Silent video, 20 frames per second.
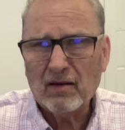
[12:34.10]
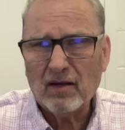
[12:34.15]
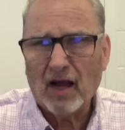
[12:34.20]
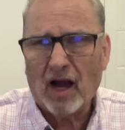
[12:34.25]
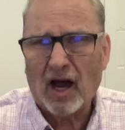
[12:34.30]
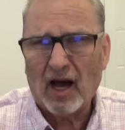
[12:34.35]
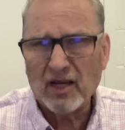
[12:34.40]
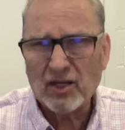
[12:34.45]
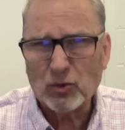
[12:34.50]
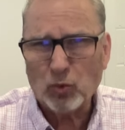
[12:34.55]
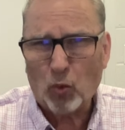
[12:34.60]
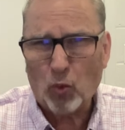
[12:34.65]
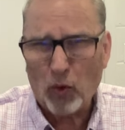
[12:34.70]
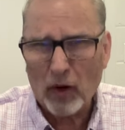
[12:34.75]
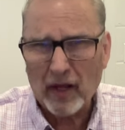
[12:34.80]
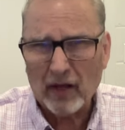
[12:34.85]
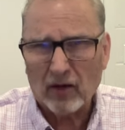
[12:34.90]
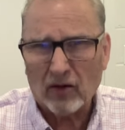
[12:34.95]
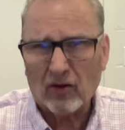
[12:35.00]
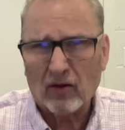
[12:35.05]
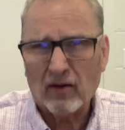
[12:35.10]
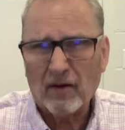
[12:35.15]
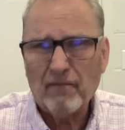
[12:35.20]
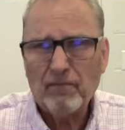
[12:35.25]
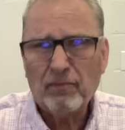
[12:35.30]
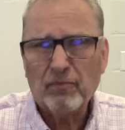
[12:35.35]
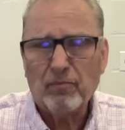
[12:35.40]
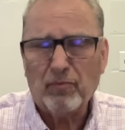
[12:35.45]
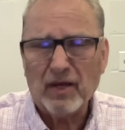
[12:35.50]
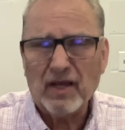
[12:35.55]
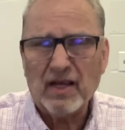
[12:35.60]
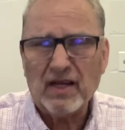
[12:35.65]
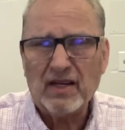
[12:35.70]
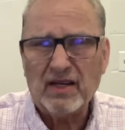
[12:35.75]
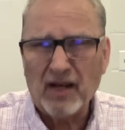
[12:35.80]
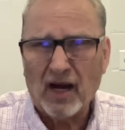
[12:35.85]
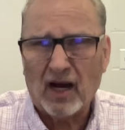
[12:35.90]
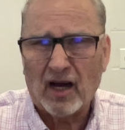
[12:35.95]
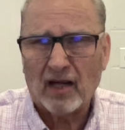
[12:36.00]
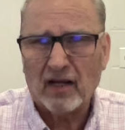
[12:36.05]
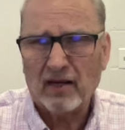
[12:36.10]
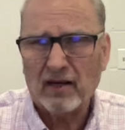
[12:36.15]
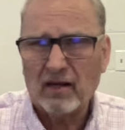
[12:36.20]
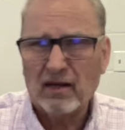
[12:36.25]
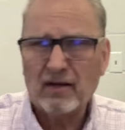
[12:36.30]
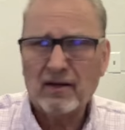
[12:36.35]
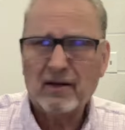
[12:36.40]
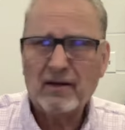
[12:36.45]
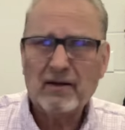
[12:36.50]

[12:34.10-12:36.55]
God's will be done.